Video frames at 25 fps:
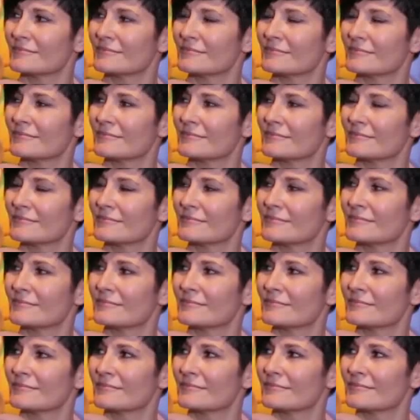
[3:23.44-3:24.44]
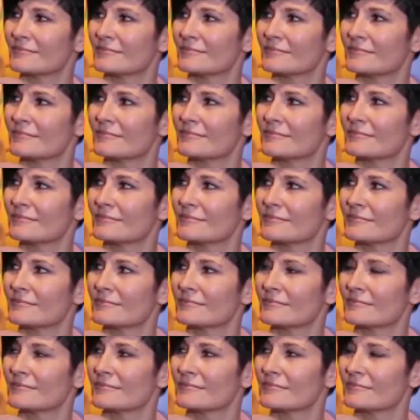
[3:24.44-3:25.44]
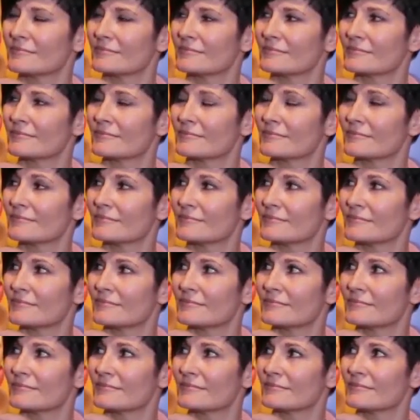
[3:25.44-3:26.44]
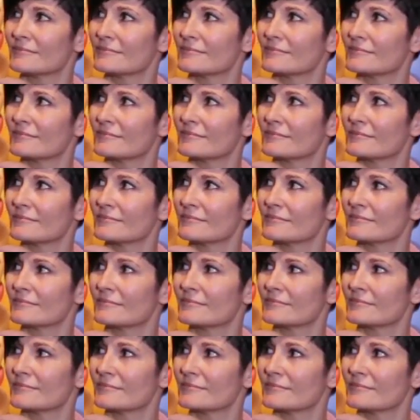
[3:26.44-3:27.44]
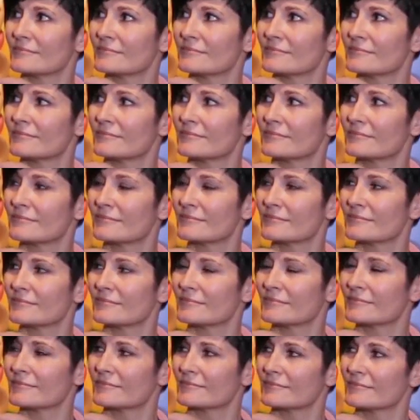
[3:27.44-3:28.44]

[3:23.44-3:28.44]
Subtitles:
This person isn't speaking.